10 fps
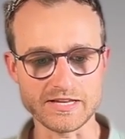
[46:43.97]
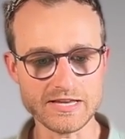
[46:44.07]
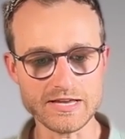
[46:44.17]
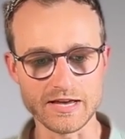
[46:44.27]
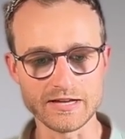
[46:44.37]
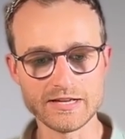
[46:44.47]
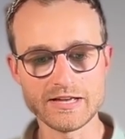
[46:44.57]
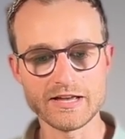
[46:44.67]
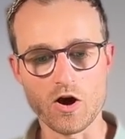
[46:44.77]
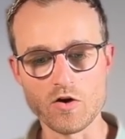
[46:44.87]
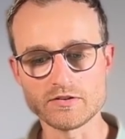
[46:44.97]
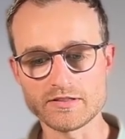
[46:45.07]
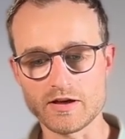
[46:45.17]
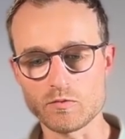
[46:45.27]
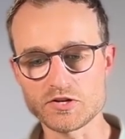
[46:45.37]
here, only
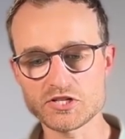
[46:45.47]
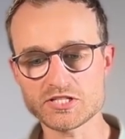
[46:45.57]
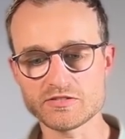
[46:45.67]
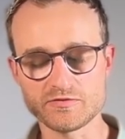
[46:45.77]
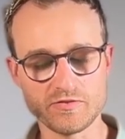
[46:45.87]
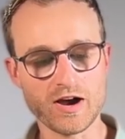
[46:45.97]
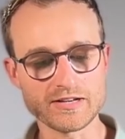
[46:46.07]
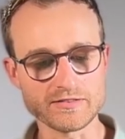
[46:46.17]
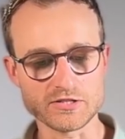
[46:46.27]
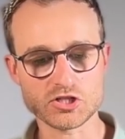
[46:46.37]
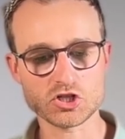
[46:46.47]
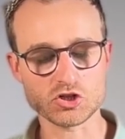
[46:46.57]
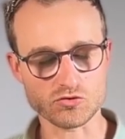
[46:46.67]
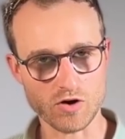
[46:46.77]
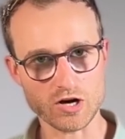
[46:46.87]
that we're just defining the
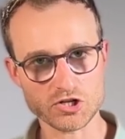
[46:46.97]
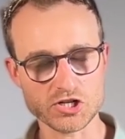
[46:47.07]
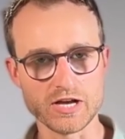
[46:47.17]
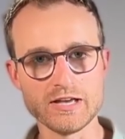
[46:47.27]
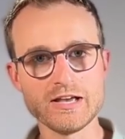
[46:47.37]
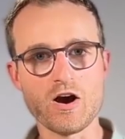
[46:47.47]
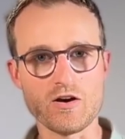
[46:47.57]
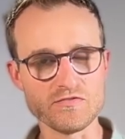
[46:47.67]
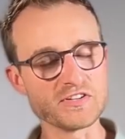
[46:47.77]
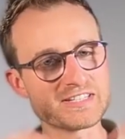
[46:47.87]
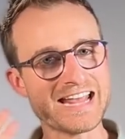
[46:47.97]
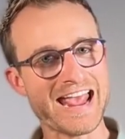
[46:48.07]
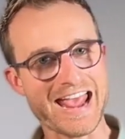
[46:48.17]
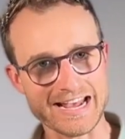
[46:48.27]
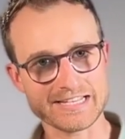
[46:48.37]
structure of the
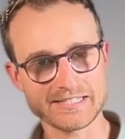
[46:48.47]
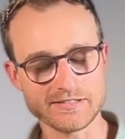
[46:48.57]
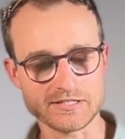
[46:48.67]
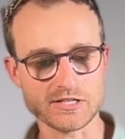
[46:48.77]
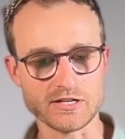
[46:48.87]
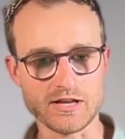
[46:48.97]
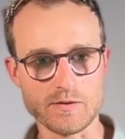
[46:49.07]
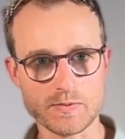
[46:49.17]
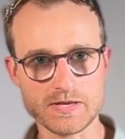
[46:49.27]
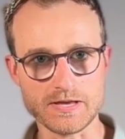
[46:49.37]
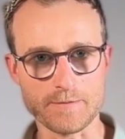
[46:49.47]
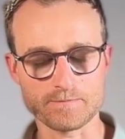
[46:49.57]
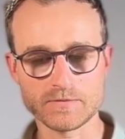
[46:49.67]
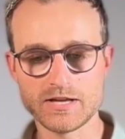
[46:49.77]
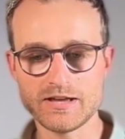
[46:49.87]
text that's going to appear.
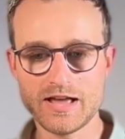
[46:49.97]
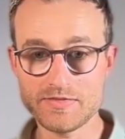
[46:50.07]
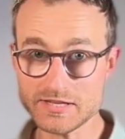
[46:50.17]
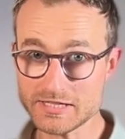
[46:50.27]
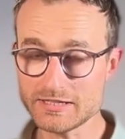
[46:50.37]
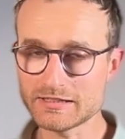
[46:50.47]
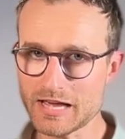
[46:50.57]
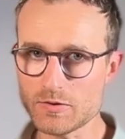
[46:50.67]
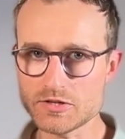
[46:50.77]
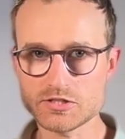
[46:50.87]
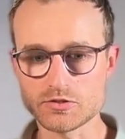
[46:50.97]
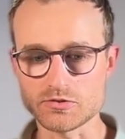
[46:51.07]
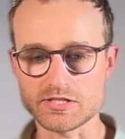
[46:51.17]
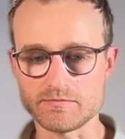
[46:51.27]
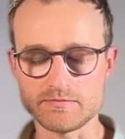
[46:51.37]
And that's going to allow us to do
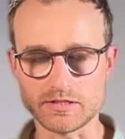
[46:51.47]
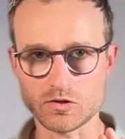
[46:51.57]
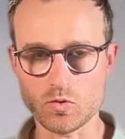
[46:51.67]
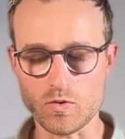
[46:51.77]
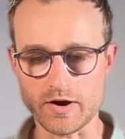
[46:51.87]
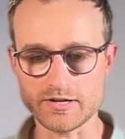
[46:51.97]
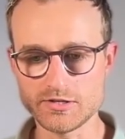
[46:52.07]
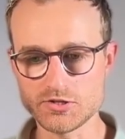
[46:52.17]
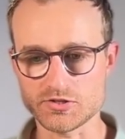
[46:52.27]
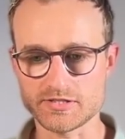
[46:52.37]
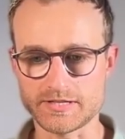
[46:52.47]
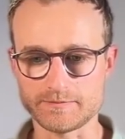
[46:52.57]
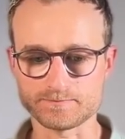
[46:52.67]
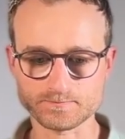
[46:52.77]
something quite interesting.